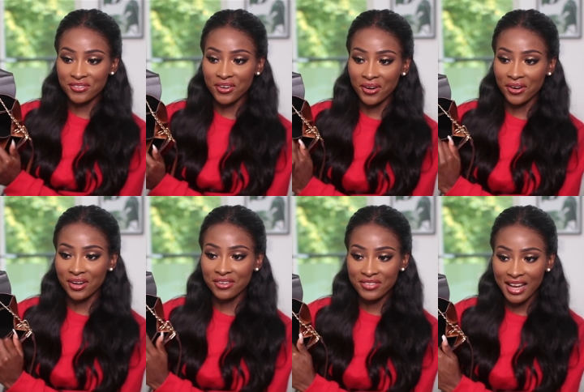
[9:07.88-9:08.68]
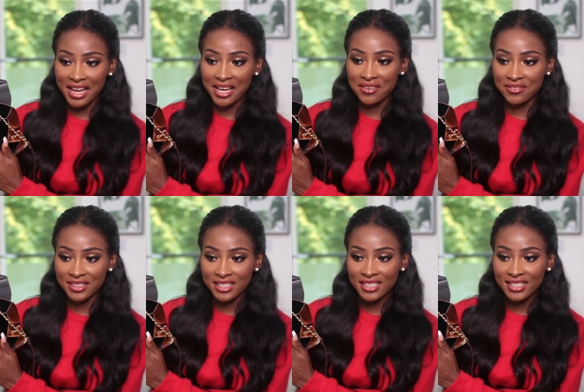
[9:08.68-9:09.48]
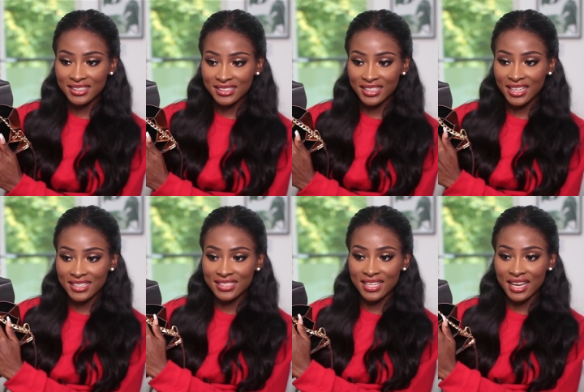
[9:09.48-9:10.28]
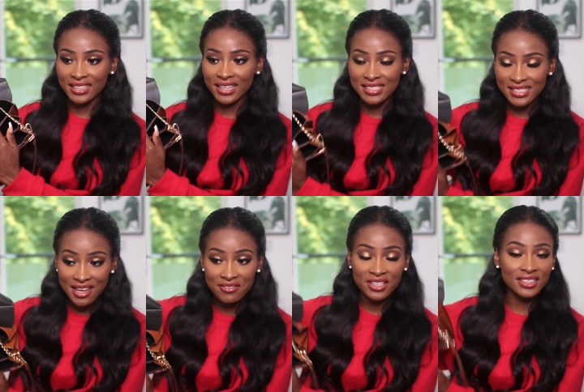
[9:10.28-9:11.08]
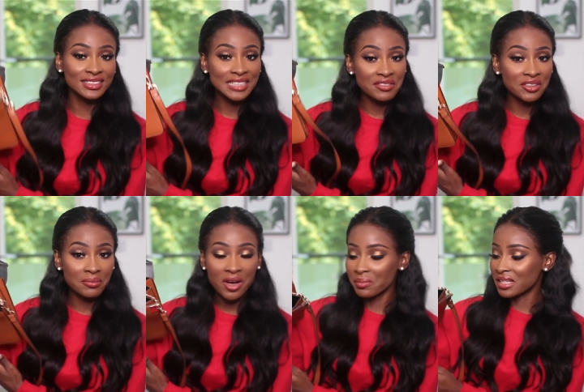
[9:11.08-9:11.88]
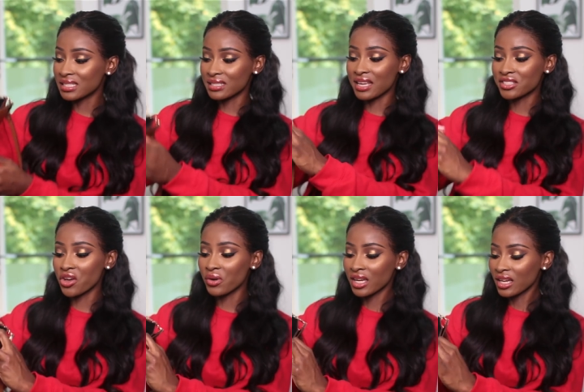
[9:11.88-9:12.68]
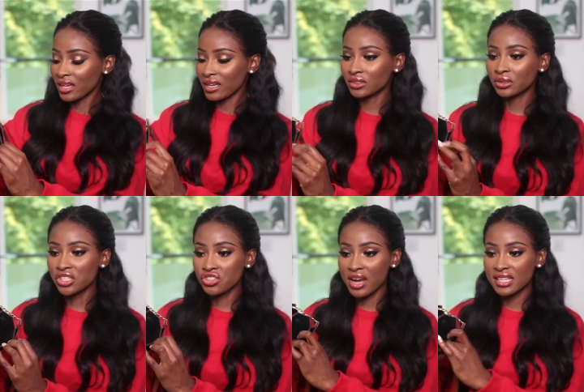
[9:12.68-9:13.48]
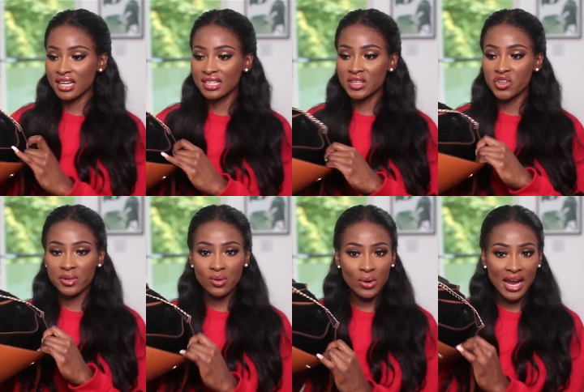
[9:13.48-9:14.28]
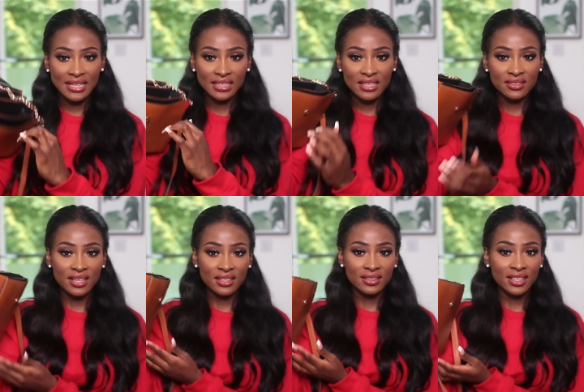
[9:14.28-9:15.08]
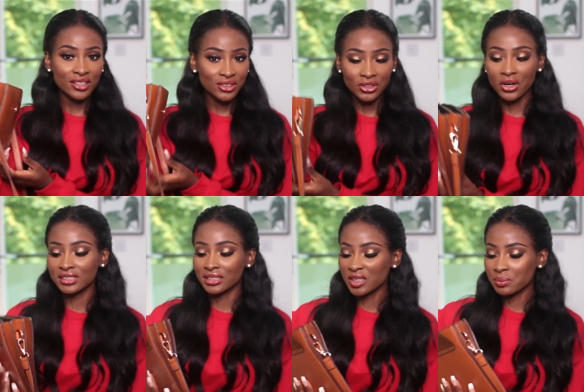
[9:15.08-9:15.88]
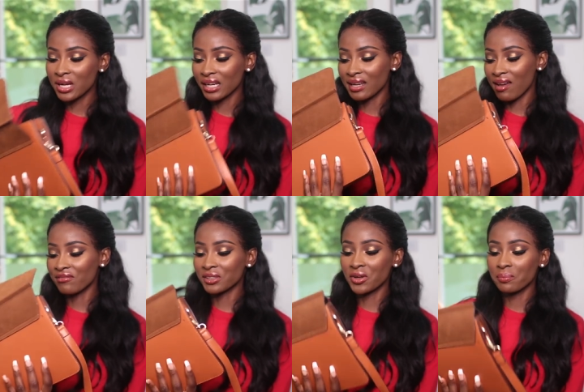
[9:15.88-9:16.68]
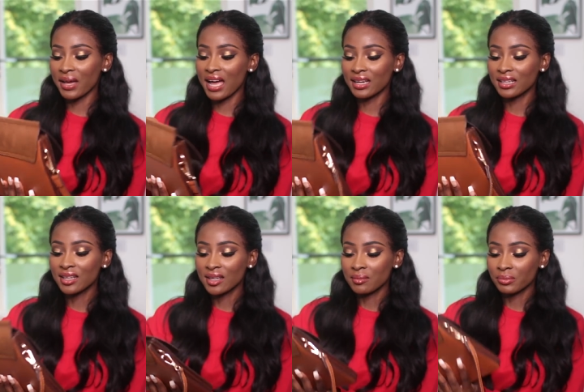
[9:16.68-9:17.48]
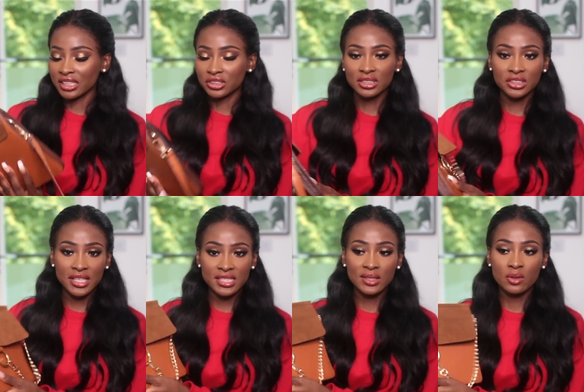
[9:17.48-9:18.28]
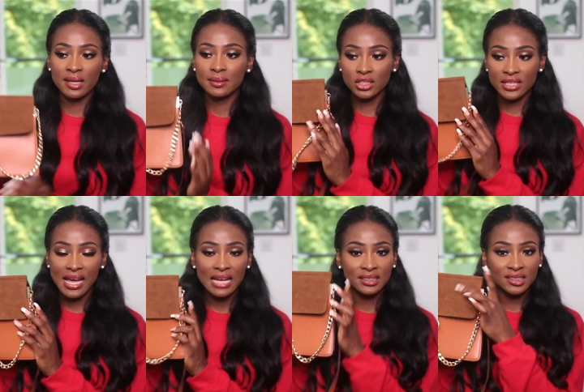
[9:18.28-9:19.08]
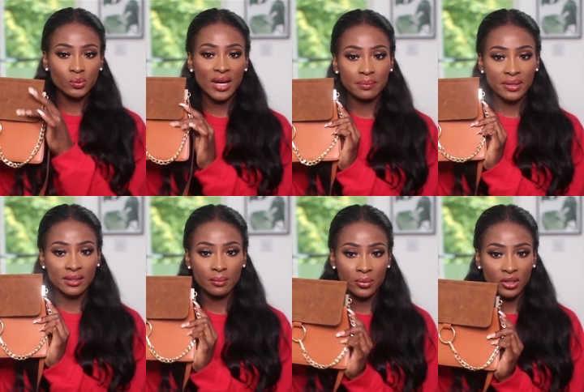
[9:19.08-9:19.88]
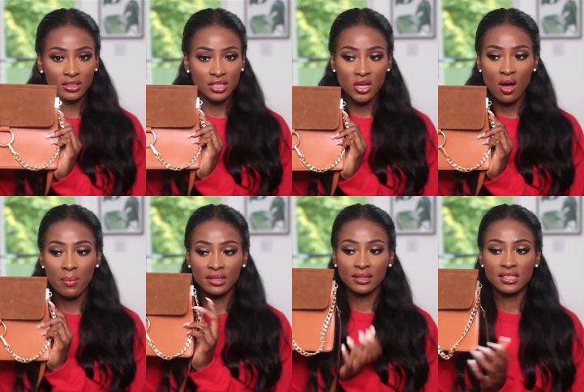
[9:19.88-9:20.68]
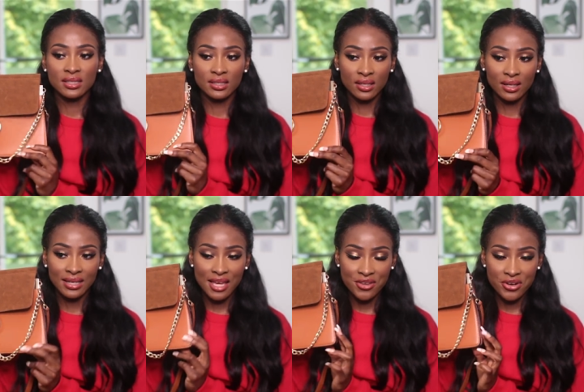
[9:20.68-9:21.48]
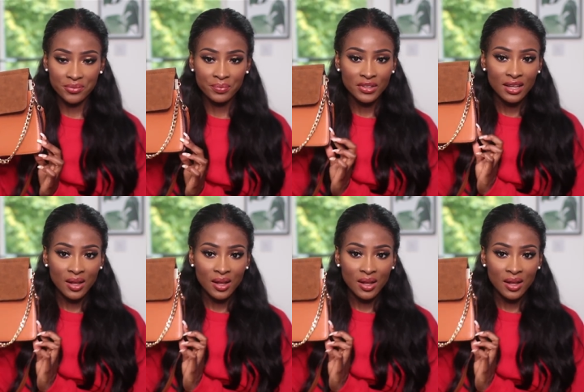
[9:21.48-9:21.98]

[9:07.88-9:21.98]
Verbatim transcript: four, five, six, and then seven. Seven compartments in there. So it does stretch a little bit wider than it looks. It looks more like an envelope bag, but it does stretch a little bit. So yeah, it has a suede bit at the, at the top and then the, the leather